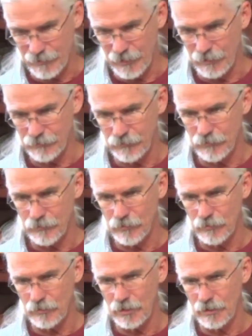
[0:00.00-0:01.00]
You know,
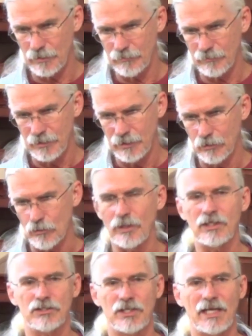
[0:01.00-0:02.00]
uh,
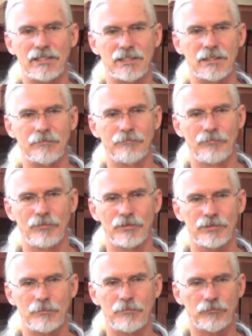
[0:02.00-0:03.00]
criticizing
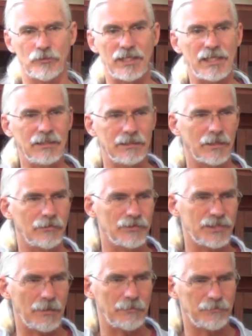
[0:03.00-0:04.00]
someone for healing on the
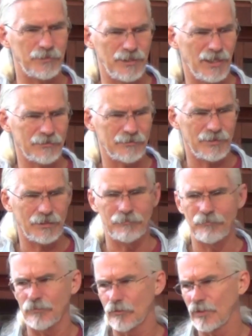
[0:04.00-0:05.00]
Sabbath, but not
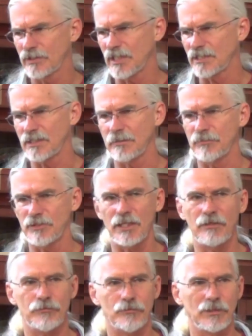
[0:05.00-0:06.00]
criticizing
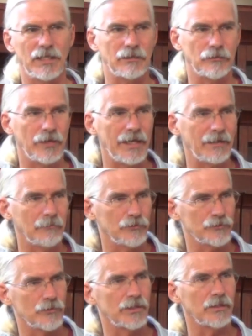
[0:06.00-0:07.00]
themselves for letting their
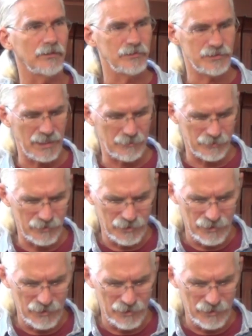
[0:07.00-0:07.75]
animals drink on the Sabbath.